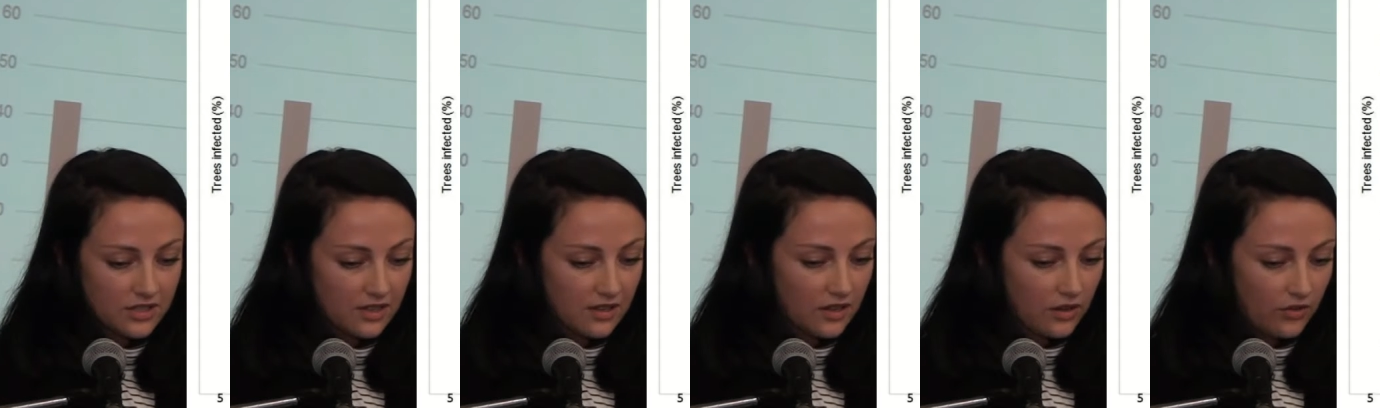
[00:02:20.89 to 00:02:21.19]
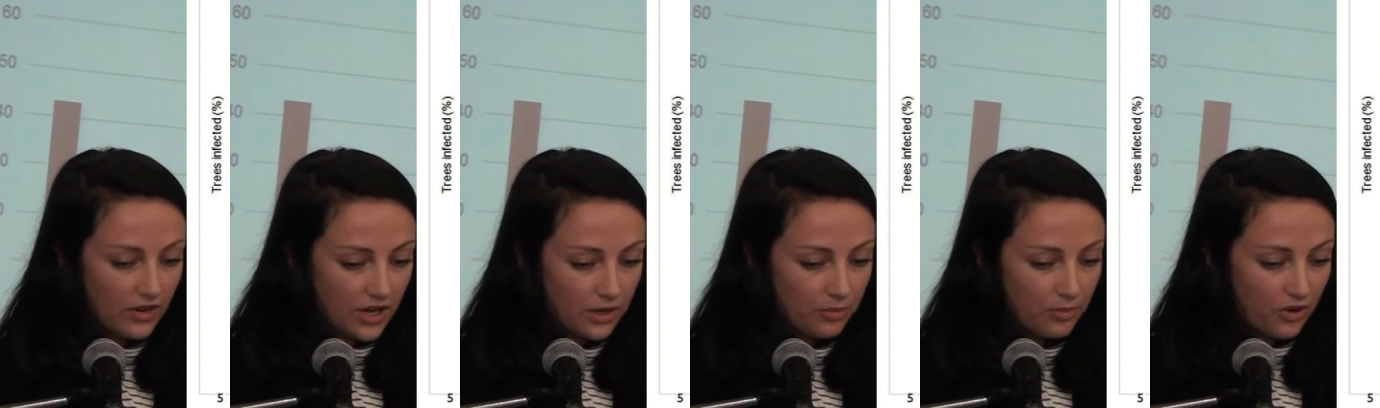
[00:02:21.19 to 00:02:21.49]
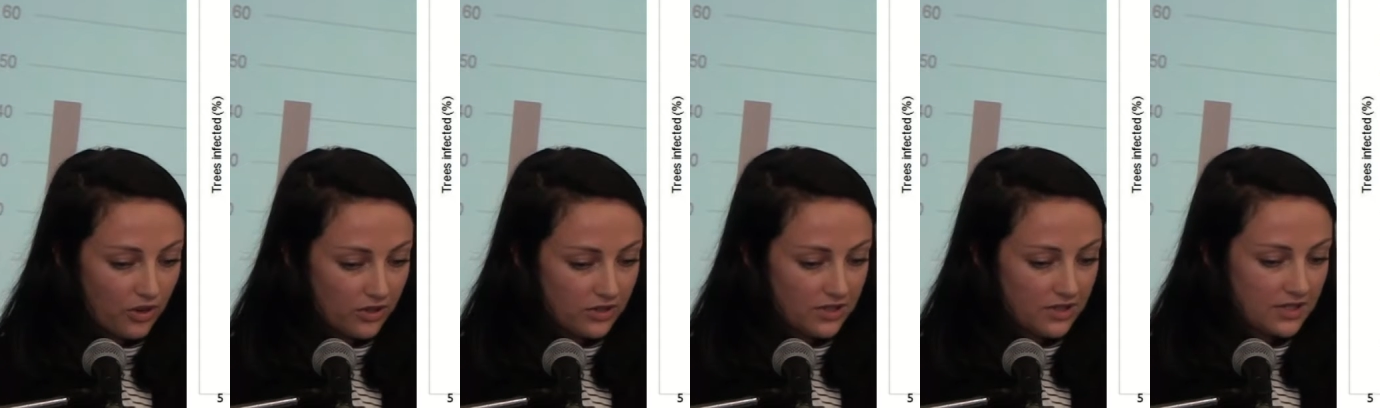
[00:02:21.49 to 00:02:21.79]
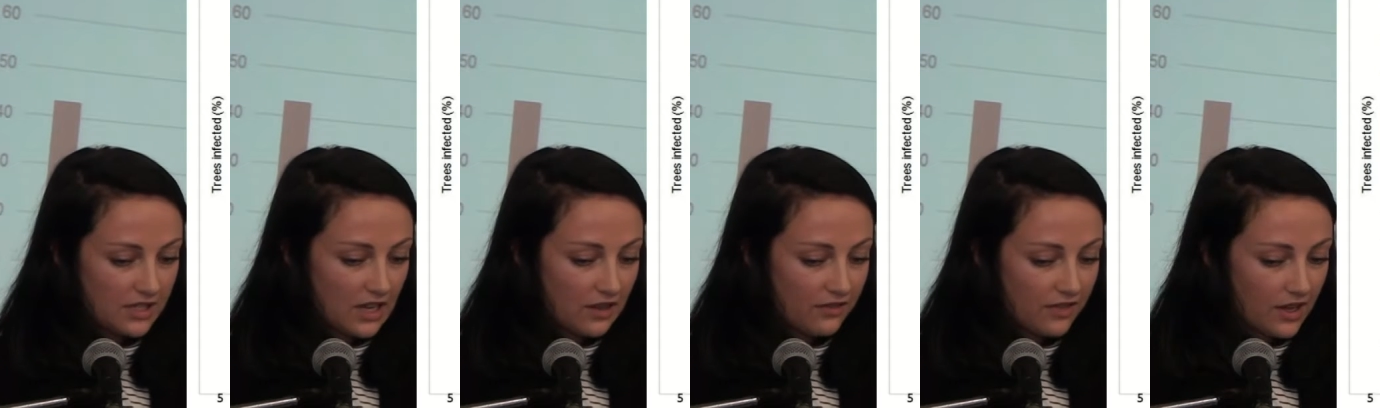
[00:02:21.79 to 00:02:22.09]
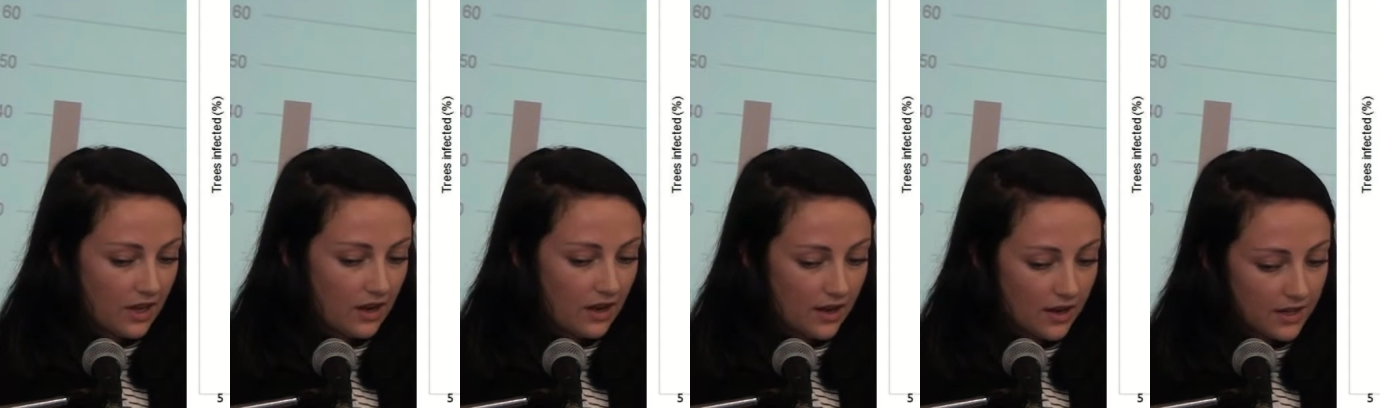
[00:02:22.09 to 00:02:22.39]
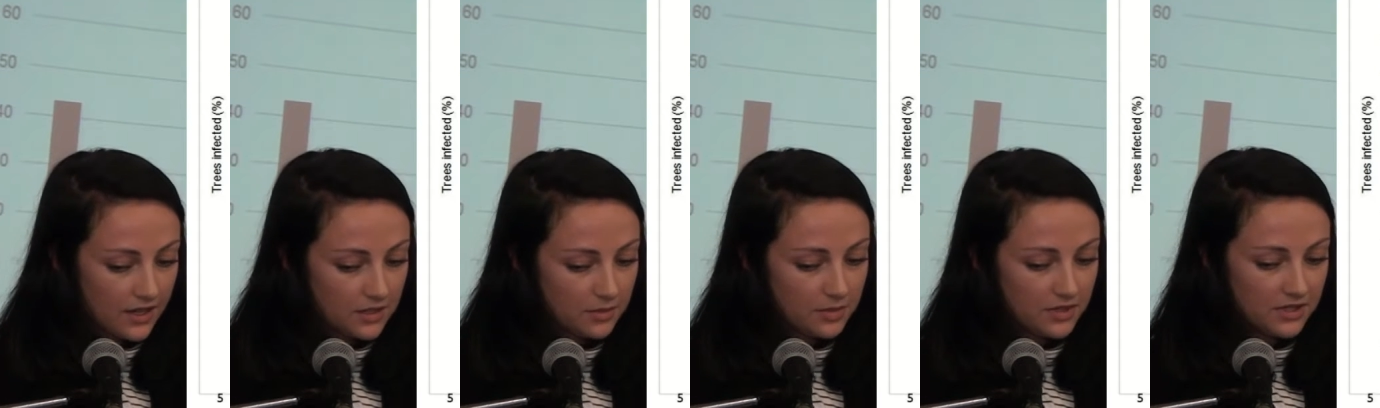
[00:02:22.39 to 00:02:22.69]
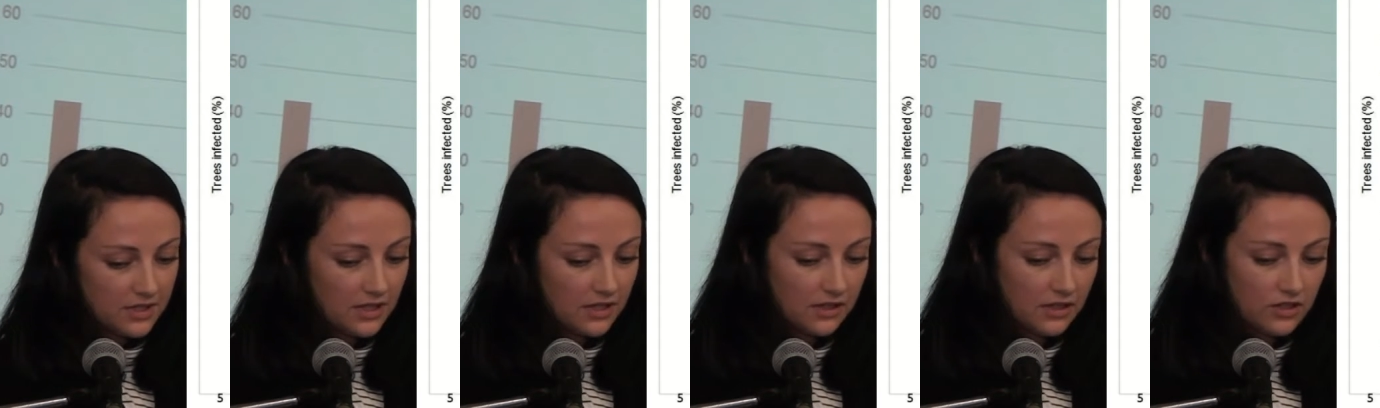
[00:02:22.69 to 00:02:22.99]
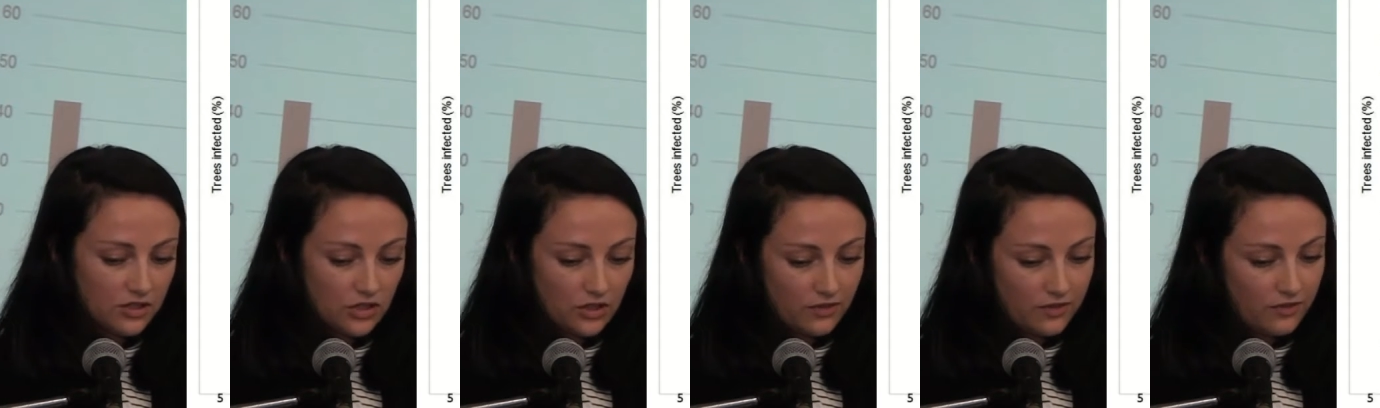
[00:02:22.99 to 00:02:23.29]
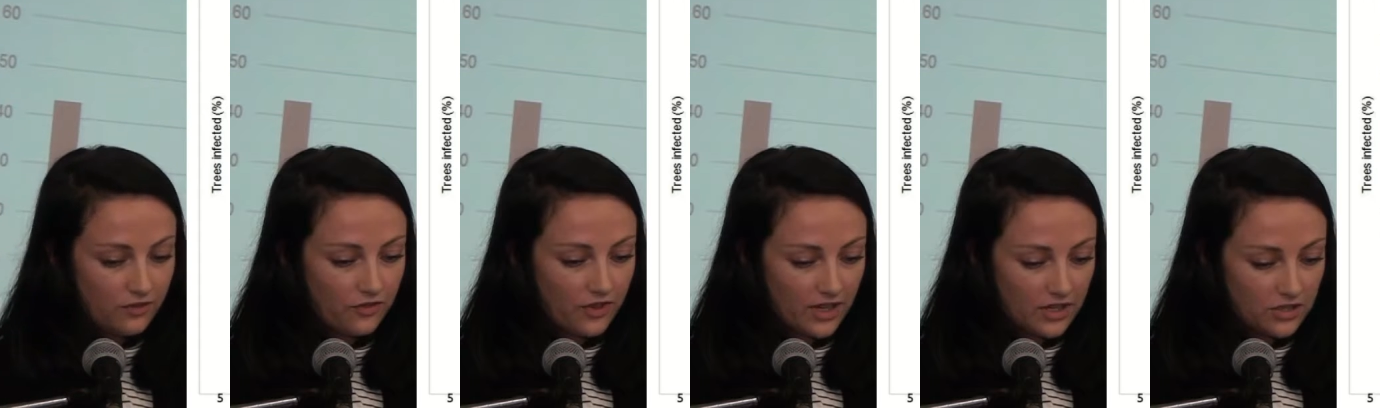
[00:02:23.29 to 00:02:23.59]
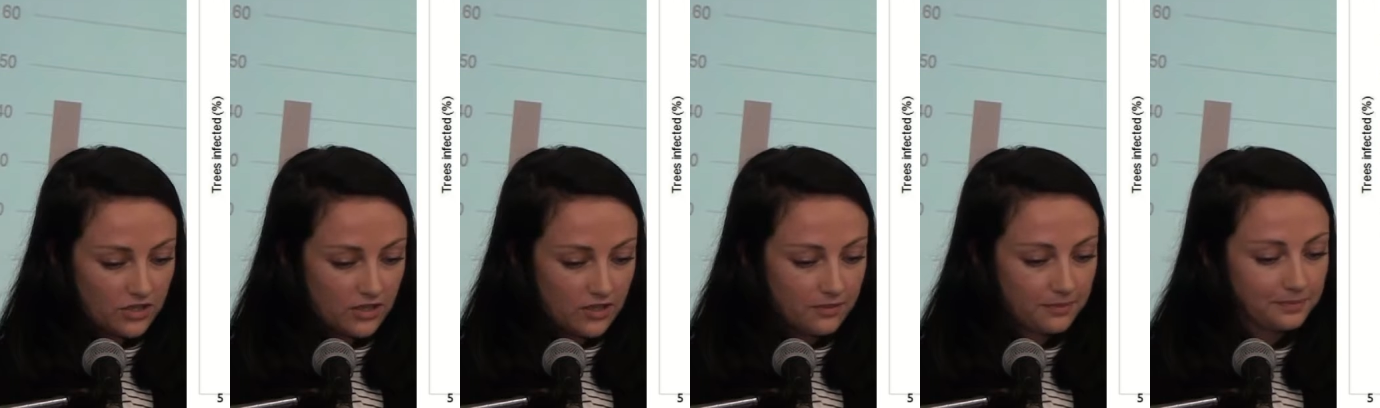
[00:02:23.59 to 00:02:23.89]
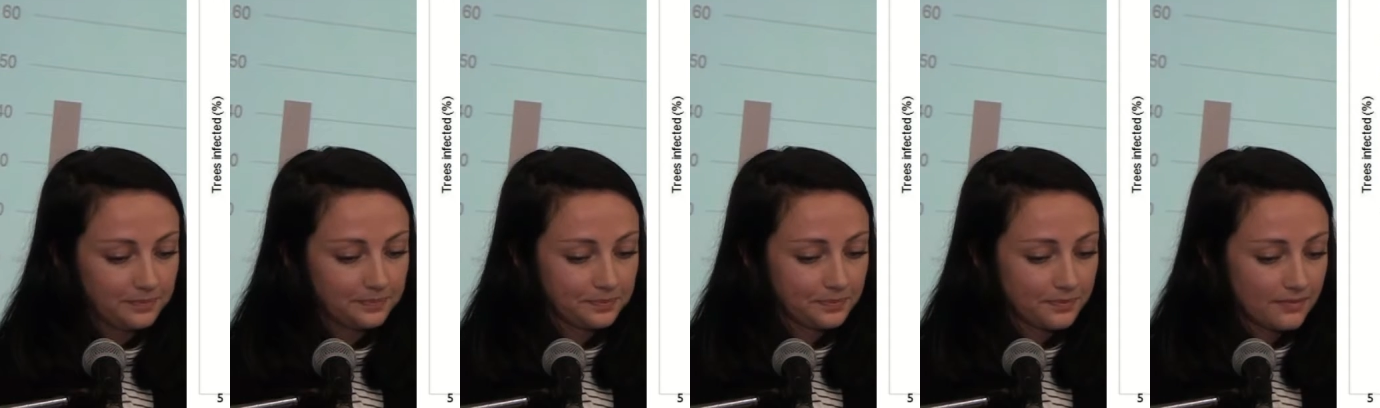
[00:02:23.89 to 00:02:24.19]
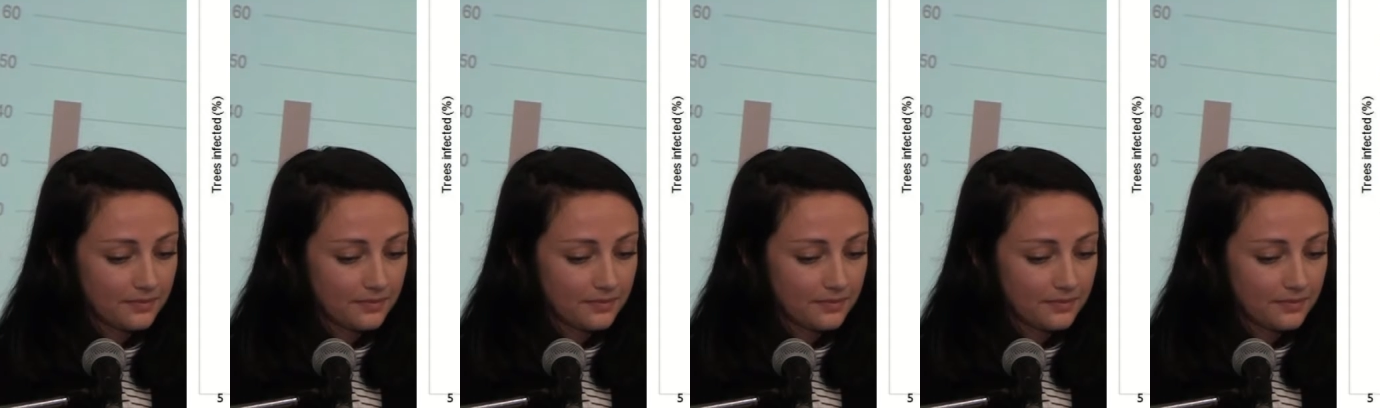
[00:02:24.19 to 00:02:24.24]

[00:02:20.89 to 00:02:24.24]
in the red boxes have the highest percentage of infection,